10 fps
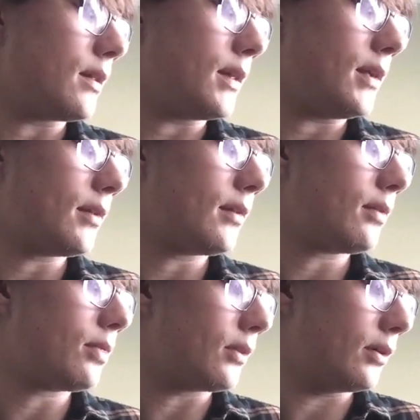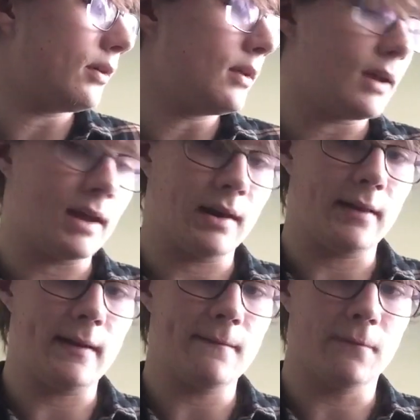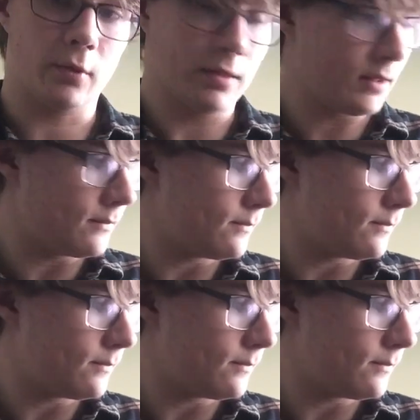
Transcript: the 3rd and the 4th,